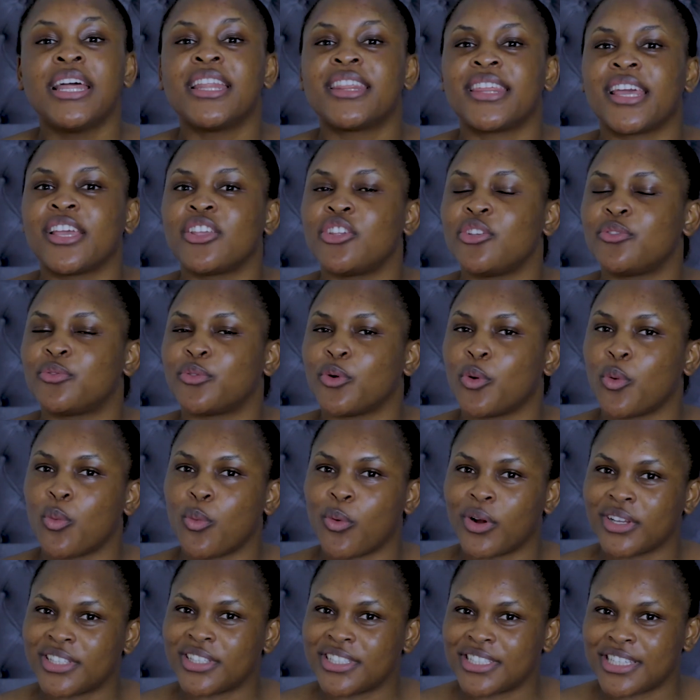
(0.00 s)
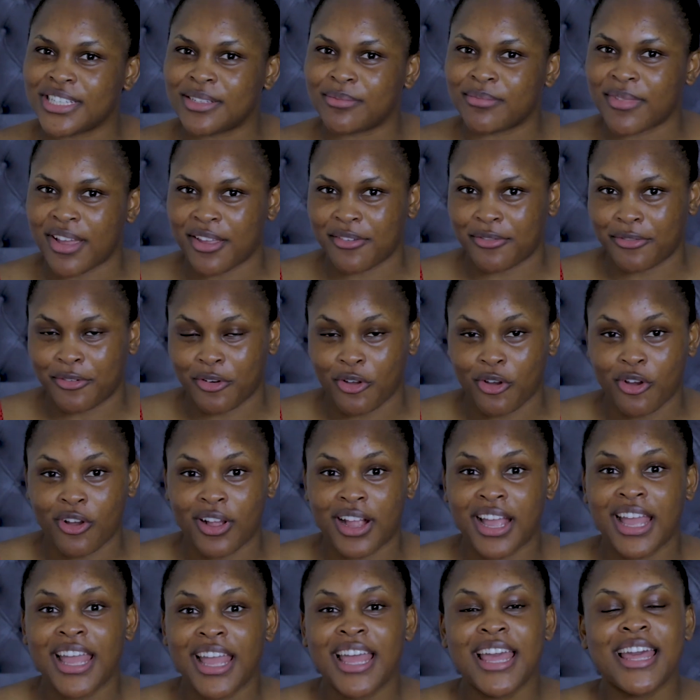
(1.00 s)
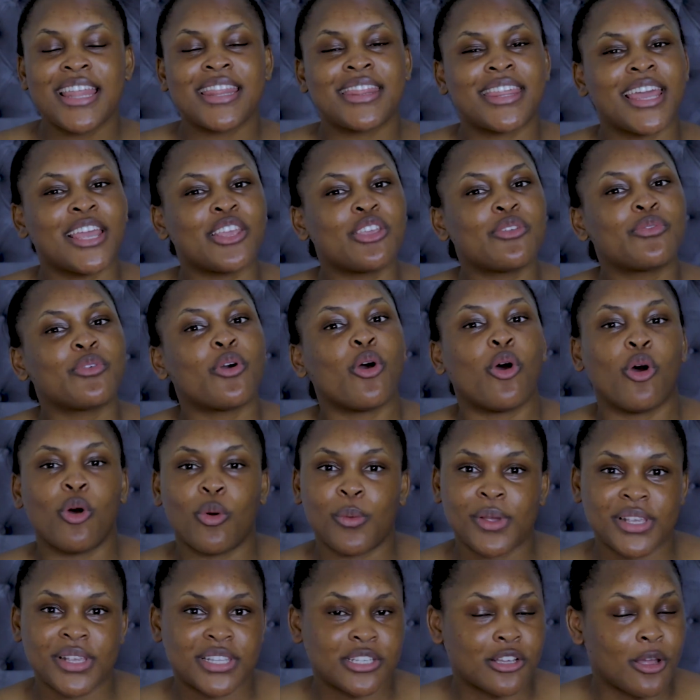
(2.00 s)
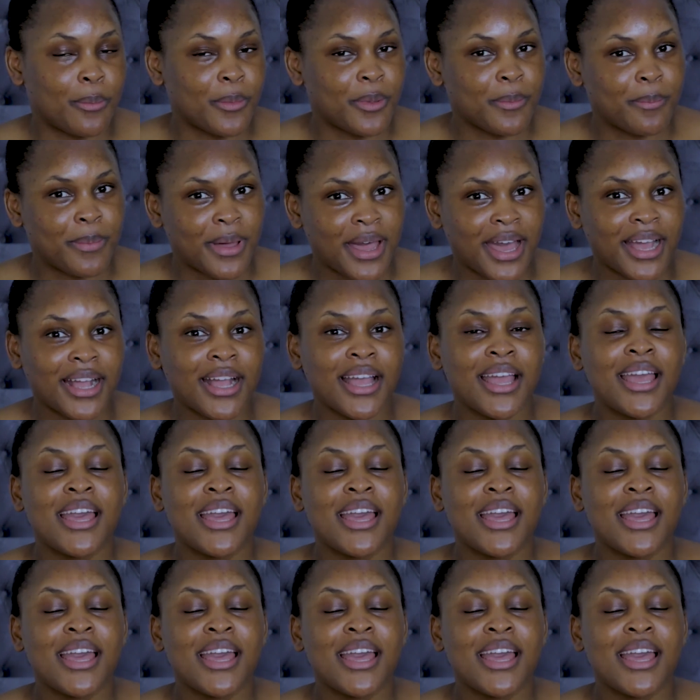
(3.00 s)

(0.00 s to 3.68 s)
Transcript: Thank you for watching my vlog. Thank you for always coming back.